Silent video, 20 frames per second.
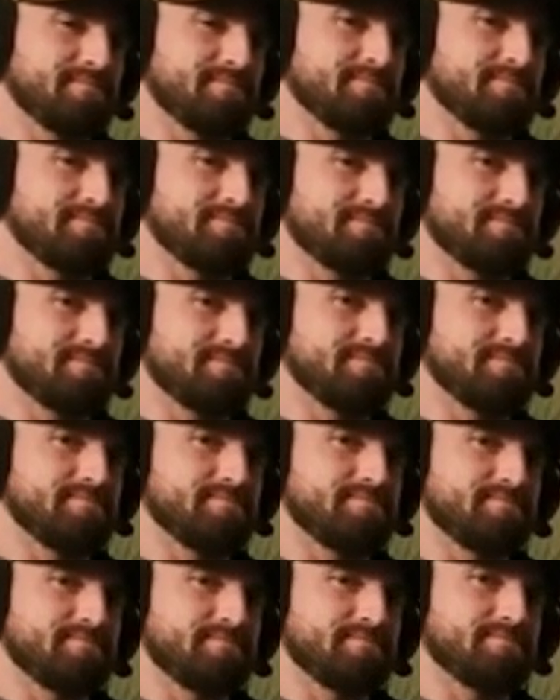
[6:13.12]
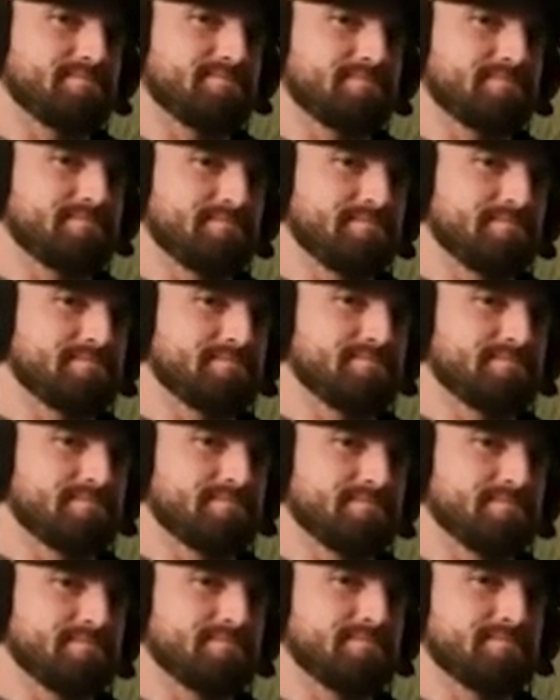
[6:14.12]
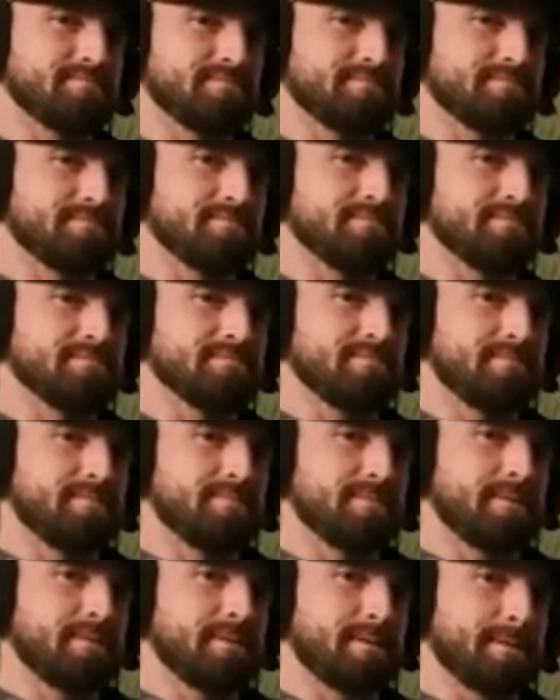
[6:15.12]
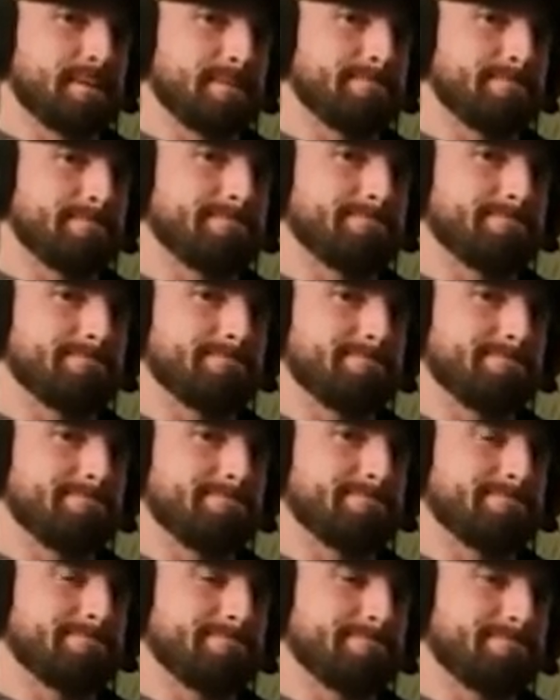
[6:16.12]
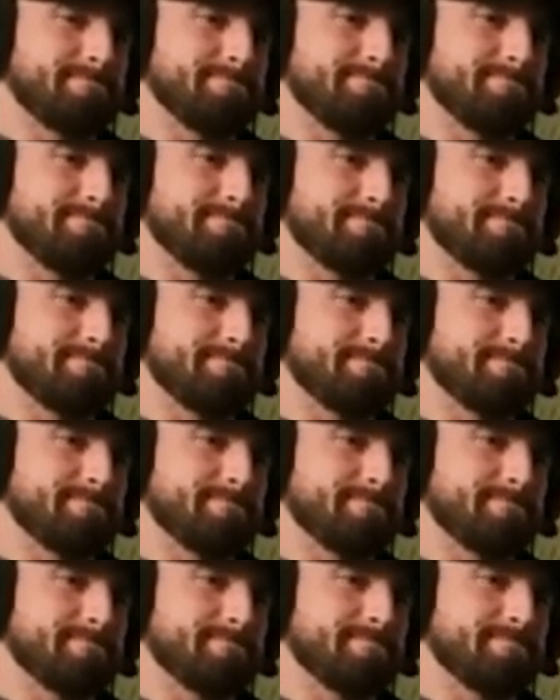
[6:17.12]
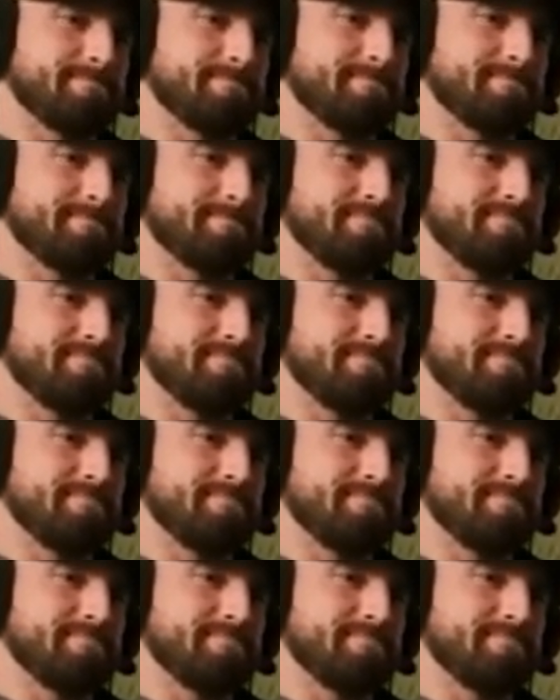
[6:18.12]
No words are spoken by the person on screen.